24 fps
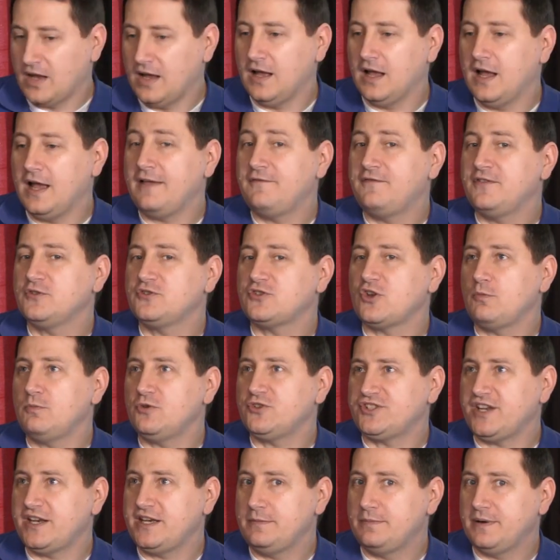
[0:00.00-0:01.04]
Uh, if as
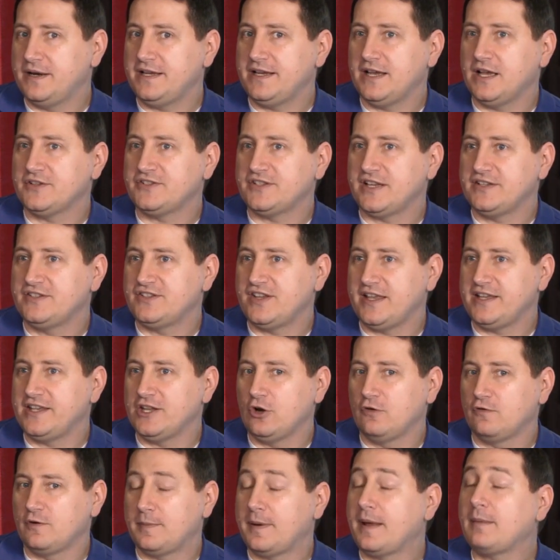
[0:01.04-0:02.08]
almost anybody else, I'd say get
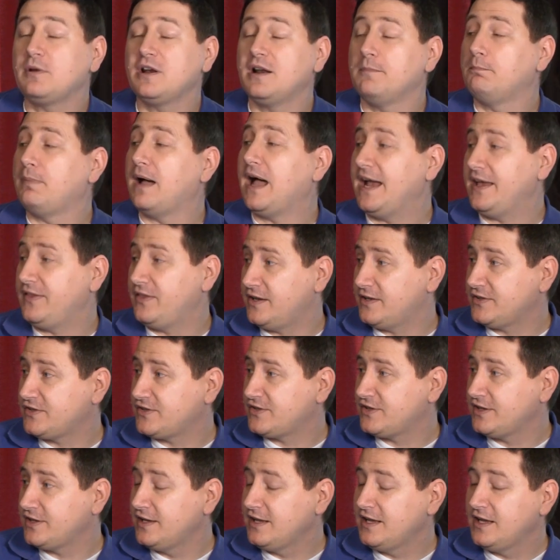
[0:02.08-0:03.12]
over, but I'm going to buy
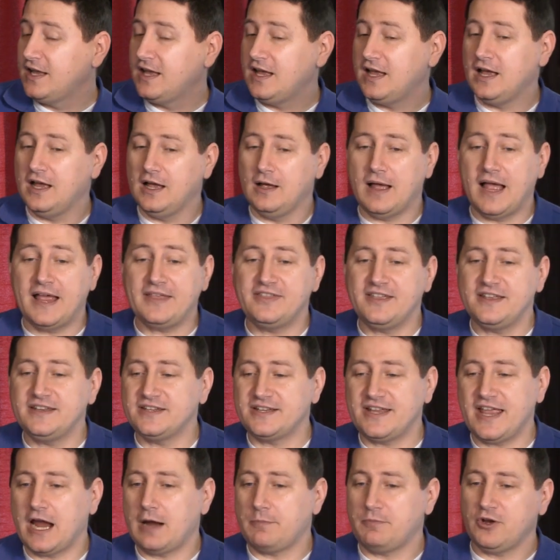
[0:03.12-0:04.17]
this. Uh, I think
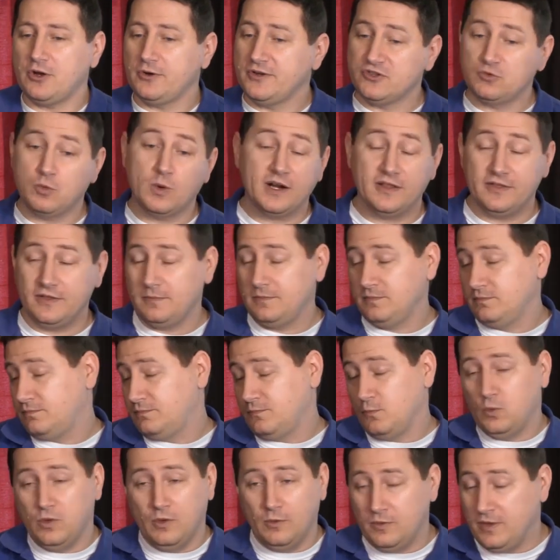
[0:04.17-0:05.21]
DiCaprio is one of
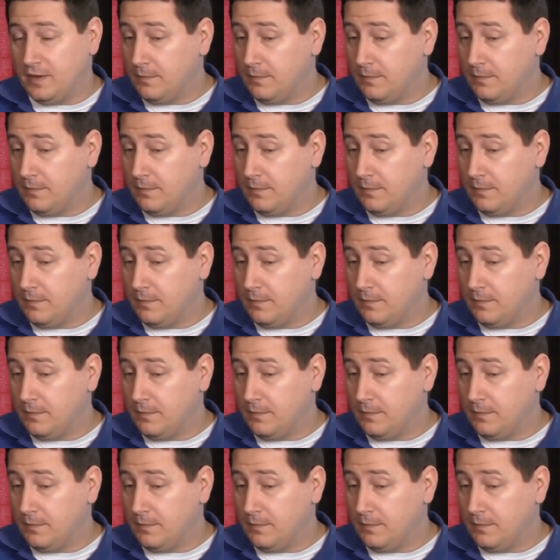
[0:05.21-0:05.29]
the, the,